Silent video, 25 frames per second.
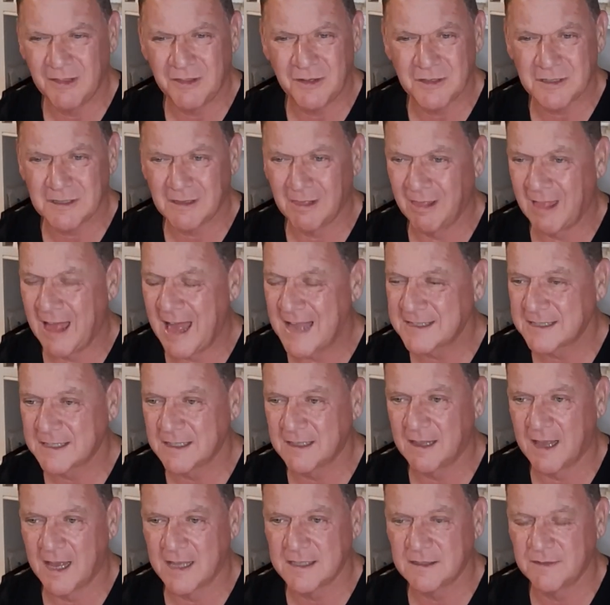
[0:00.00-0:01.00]
There's lots
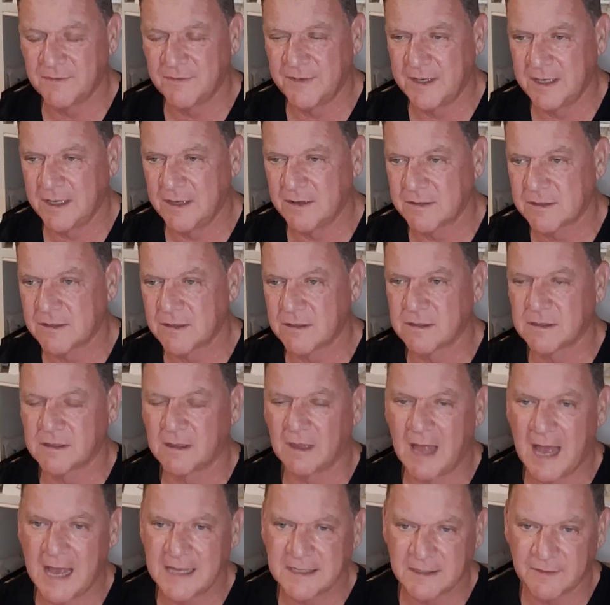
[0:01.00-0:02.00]
and lots of videos.
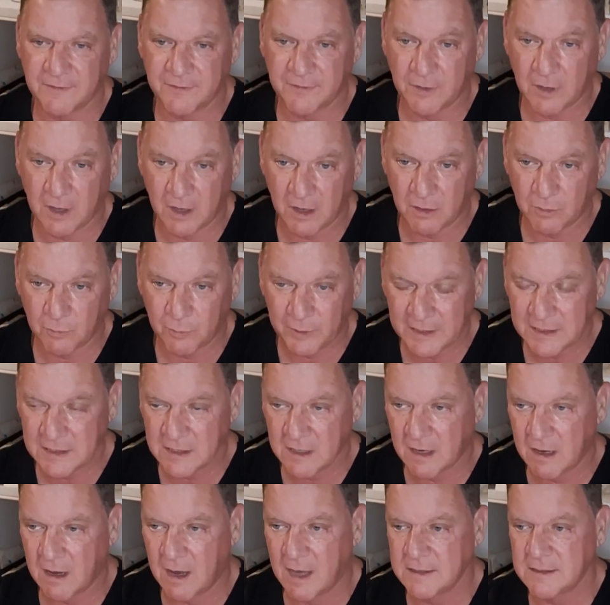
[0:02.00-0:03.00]
There's lots of uh,
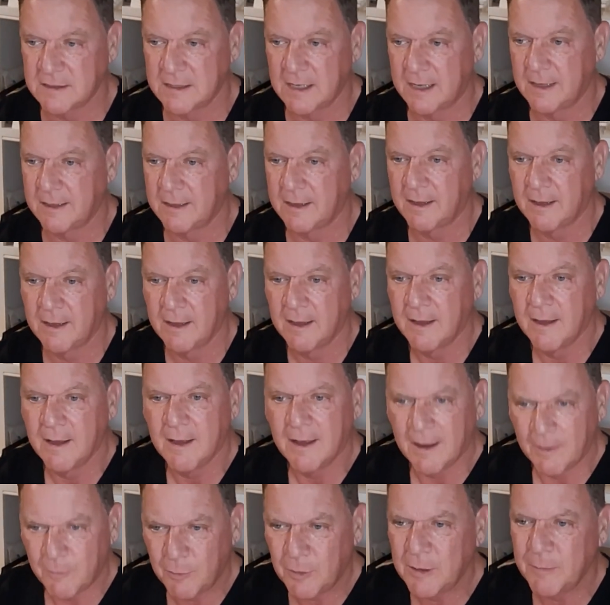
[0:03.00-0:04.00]
written content.
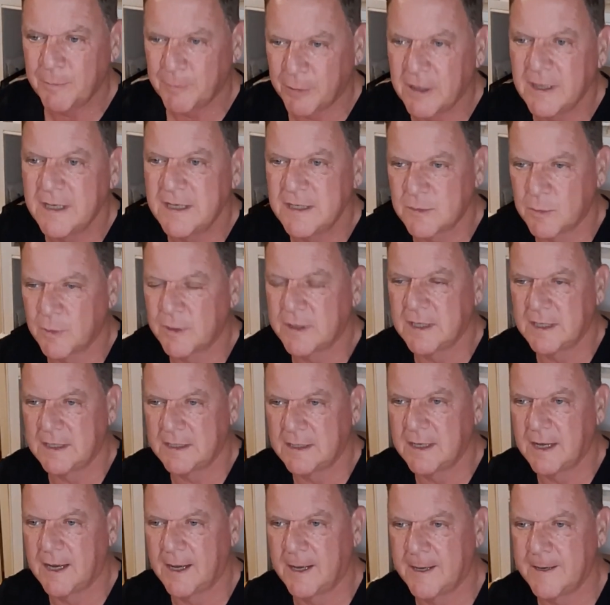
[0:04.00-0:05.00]
I'm really pleased with
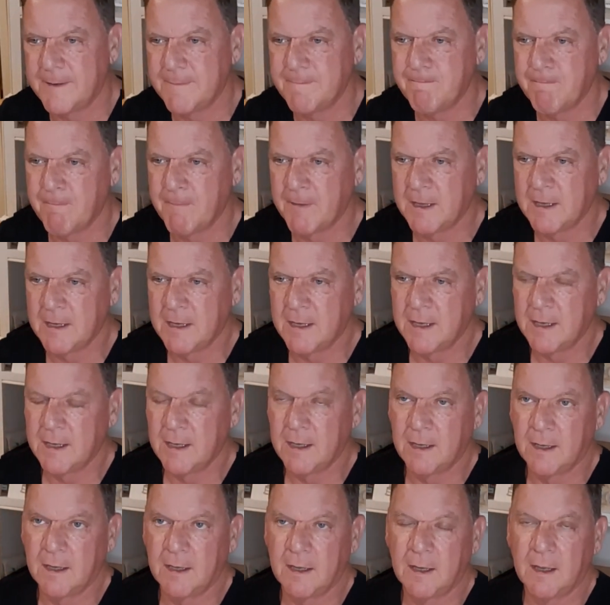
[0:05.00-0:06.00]
it. Um,
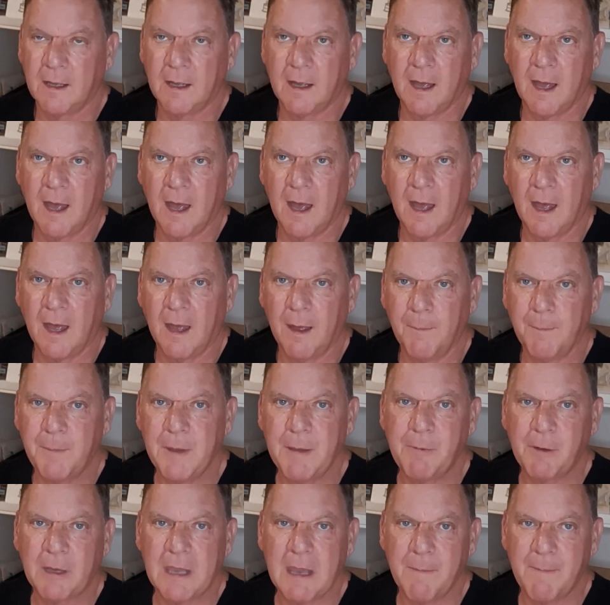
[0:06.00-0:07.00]

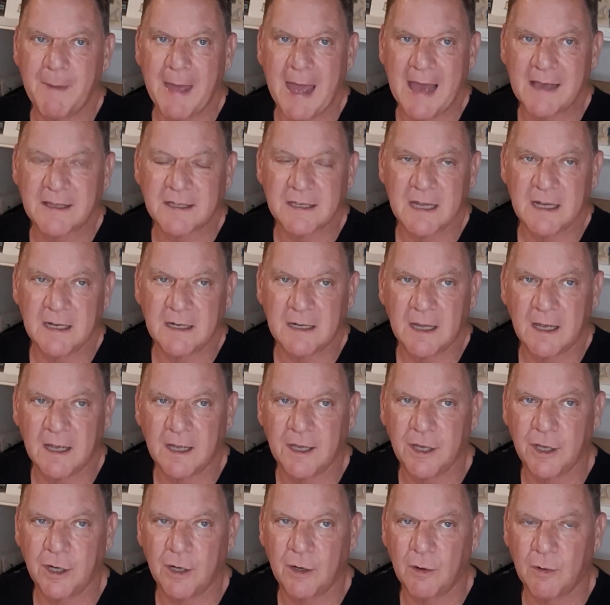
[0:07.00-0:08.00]
people keep asking,
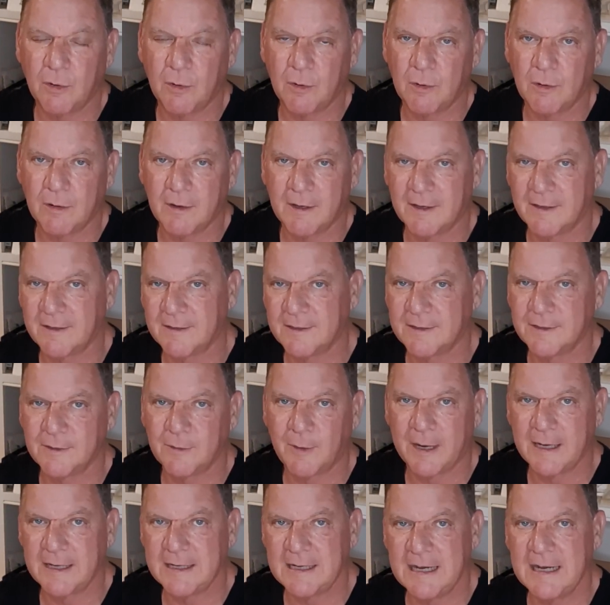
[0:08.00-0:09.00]
you know,
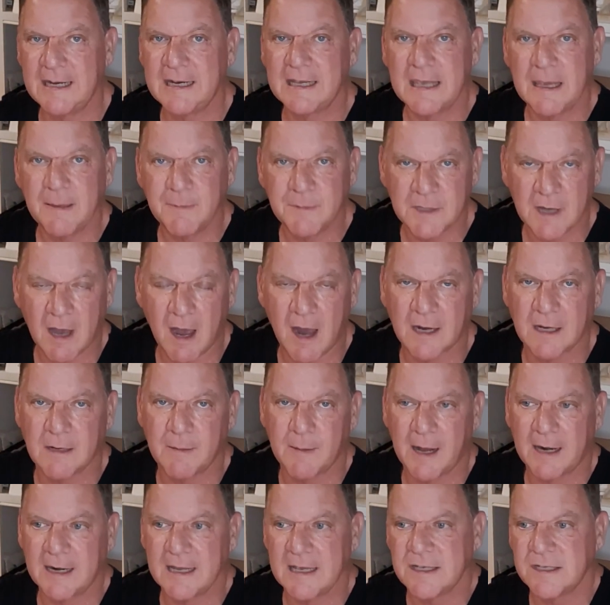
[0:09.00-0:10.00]
do I need to keep
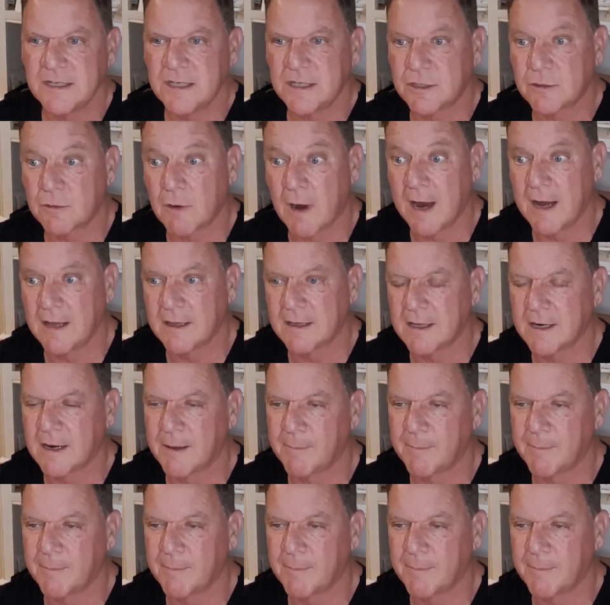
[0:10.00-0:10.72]
talking about Easy Strength?